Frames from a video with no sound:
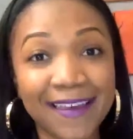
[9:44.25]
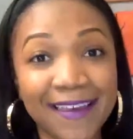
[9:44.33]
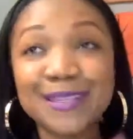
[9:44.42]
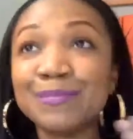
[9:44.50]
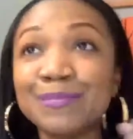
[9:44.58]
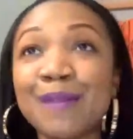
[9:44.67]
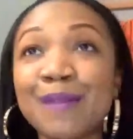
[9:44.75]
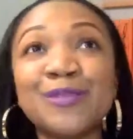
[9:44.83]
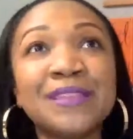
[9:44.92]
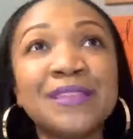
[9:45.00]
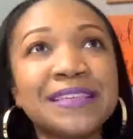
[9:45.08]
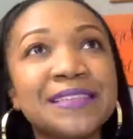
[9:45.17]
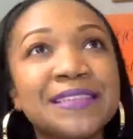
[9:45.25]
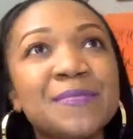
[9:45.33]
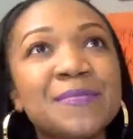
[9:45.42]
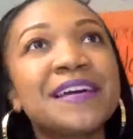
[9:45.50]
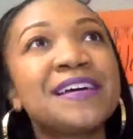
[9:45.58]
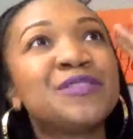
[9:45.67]
Sometimes you're
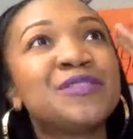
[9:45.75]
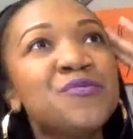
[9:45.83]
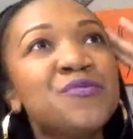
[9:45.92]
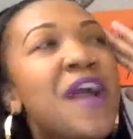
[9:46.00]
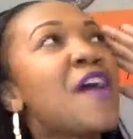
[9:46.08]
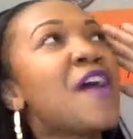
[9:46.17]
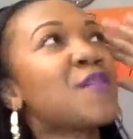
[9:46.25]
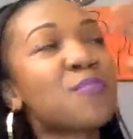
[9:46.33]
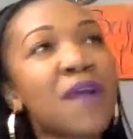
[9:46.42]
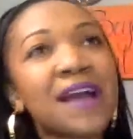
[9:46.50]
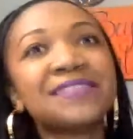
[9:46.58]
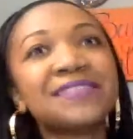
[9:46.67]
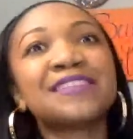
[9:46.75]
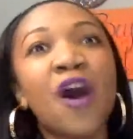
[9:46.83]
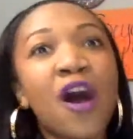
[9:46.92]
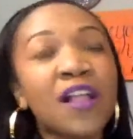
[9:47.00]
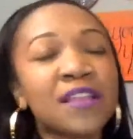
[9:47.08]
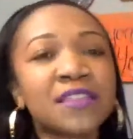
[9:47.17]
listening because you have to process
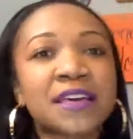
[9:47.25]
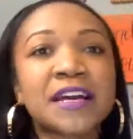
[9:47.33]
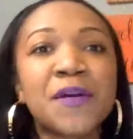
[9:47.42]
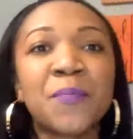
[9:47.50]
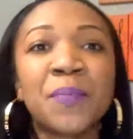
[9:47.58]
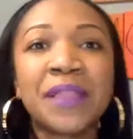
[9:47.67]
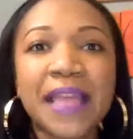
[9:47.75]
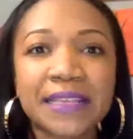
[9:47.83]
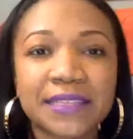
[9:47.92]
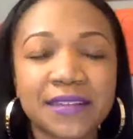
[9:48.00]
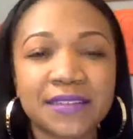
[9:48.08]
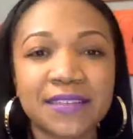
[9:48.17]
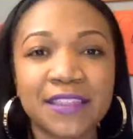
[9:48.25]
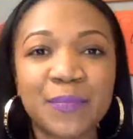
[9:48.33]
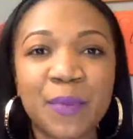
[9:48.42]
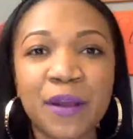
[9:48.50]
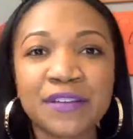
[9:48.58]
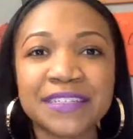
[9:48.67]
all of the complexities that
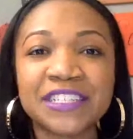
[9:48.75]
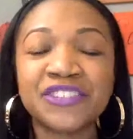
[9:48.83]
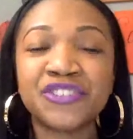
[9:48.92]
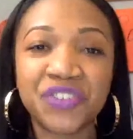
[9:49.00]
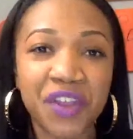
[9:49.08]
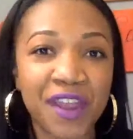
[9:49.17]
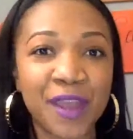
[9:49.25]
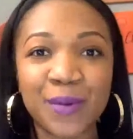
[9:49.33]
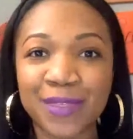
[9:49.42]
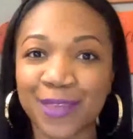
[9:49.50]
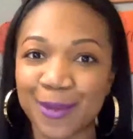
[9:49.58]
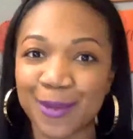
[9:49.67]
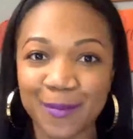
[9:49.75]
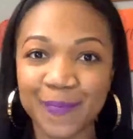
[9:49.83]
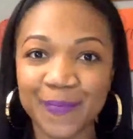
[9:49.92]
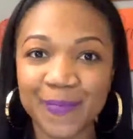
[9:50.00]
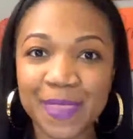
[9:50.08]
the person is sharing with you.